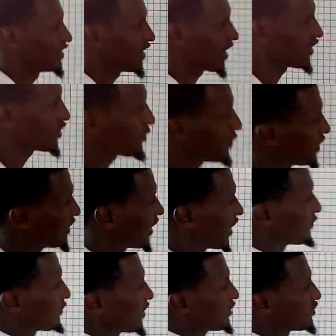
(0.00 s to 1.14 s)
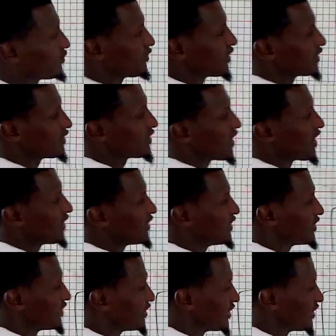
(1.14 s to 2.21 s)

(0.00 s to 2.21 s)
I normally tell my students like this.